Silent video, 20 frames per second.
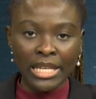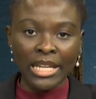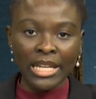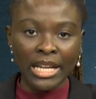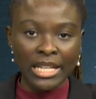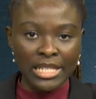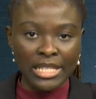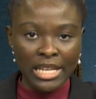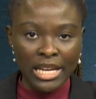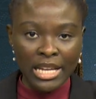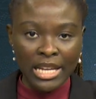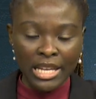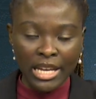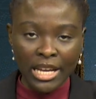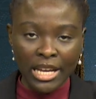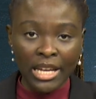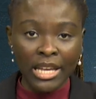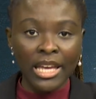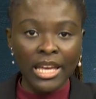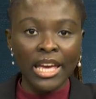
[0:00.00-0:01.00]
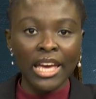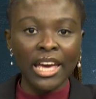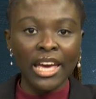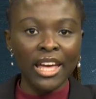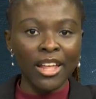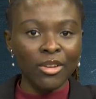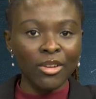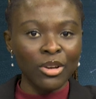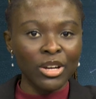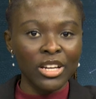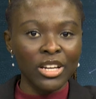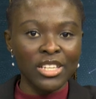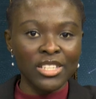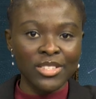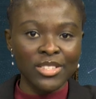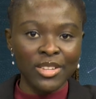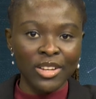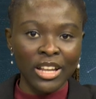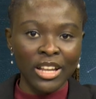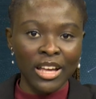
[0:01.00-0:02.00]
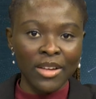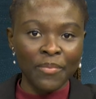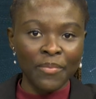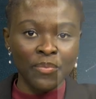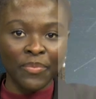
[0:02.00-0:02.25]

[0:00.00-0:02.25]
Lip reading: in Antalya. Hello Kanyinsola.